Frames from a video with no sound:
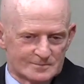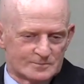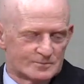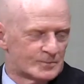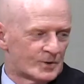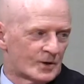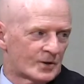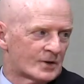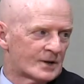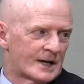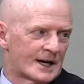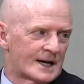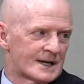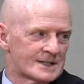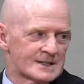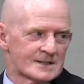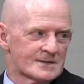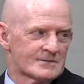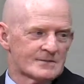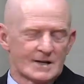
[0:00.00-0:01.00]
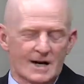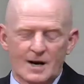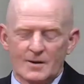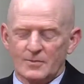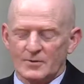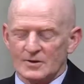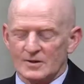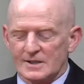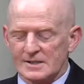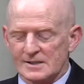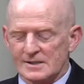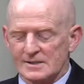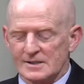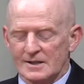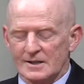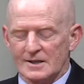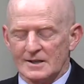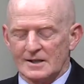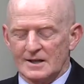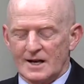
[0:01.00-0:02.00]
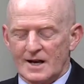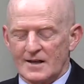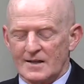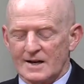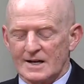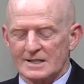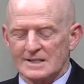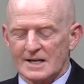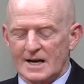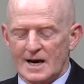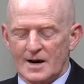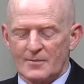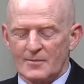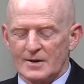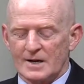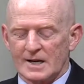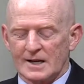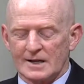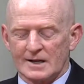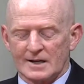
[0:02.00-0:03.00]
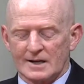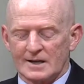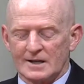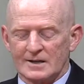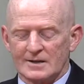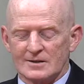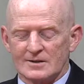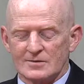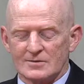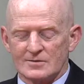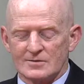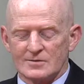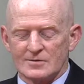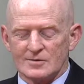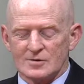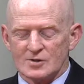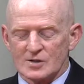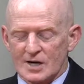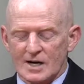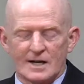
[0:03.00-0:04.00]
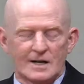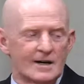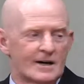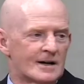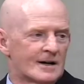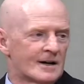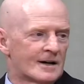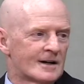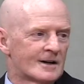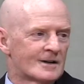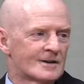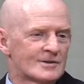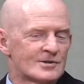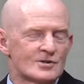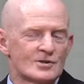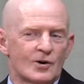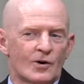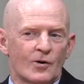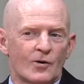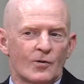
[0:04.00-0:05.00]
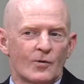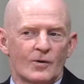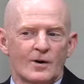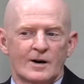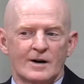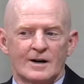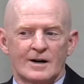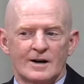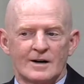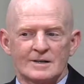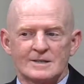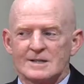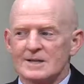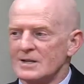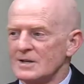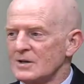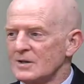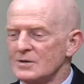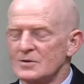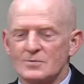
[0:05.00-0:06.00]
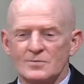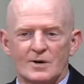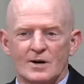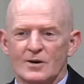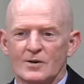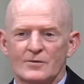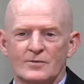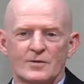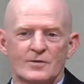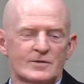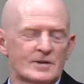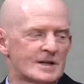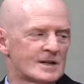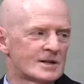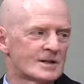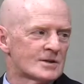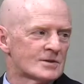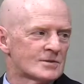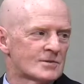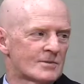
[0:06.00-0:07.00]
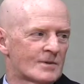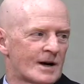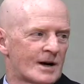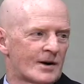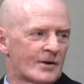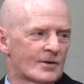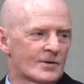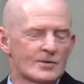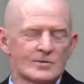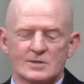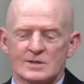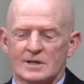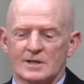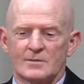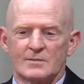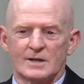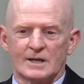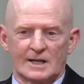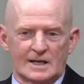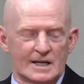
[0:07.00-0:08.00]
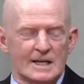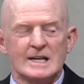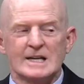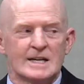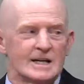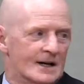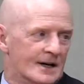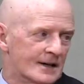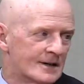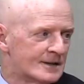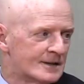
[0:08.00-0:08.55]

middle-class capitalists. And that's happening in China. So uh, 10 years from now or 15 years from now, who's it going to be? India,